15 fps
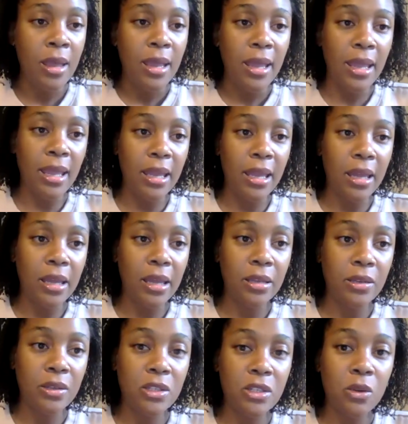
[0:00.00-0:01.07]

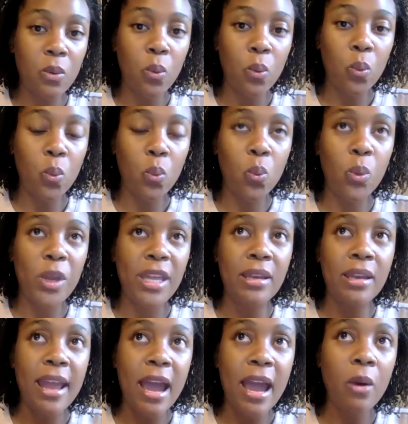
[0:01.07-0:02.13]
And we
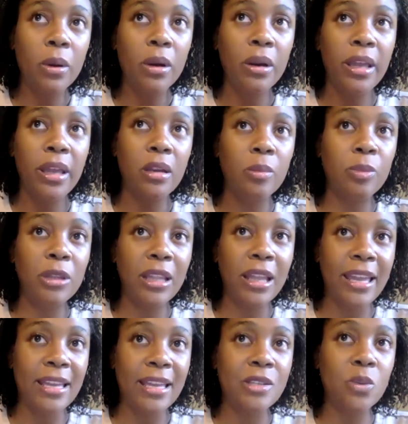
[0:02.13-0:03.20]
now are in a
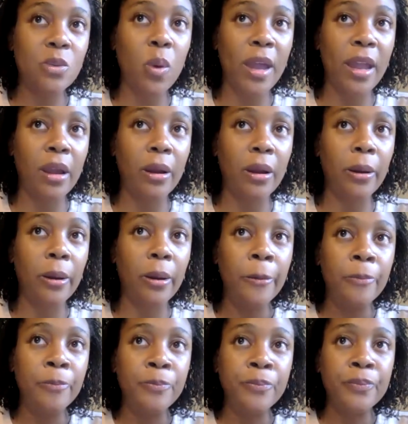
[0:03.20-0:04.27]
place where
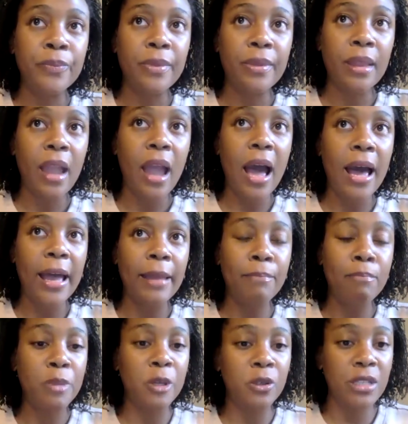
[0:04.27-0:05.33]

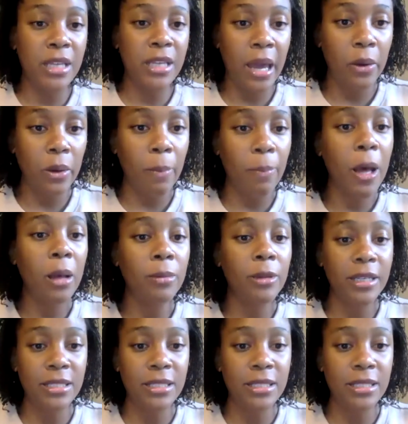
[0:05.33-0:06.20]
I'm building out a public